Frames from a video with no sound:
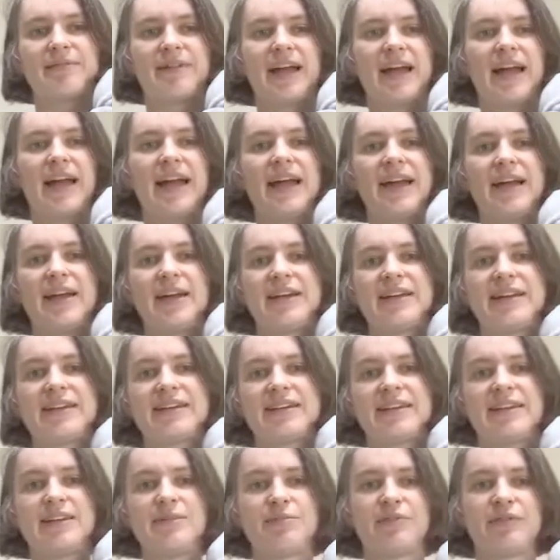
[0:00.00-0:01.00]
I
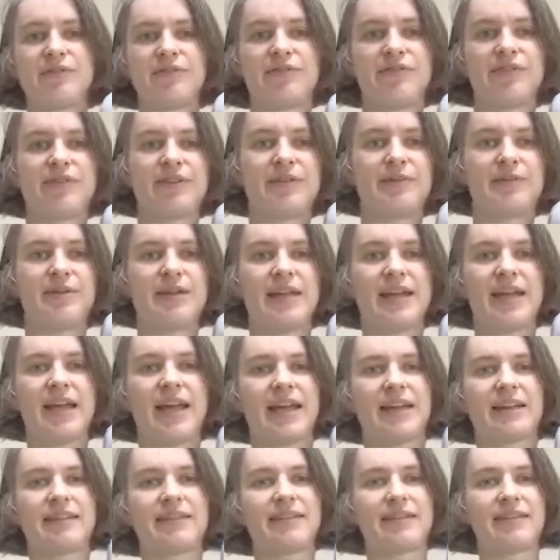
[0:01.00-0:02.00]
keep it firmly
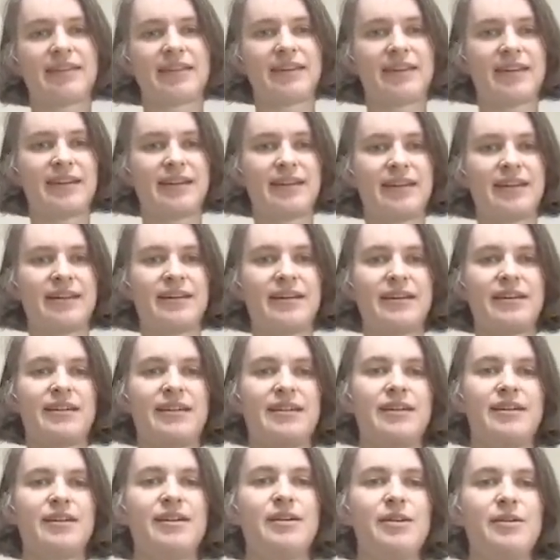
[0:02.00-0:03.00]
and
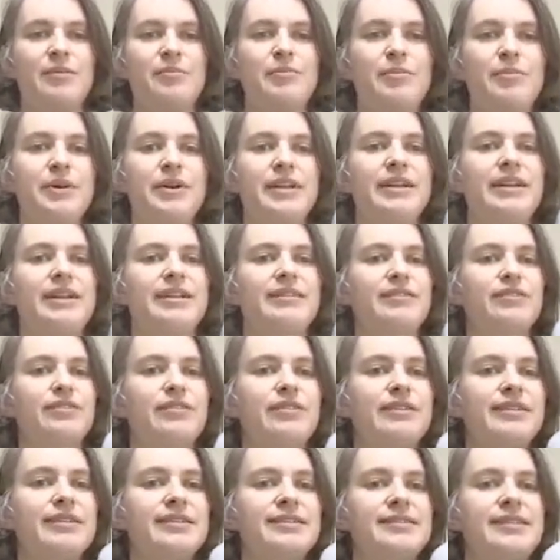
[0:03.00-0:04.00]
put it
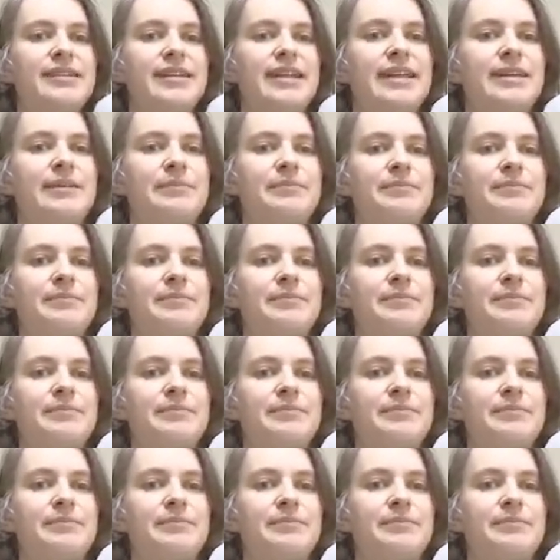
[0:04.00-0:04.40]
into the sling.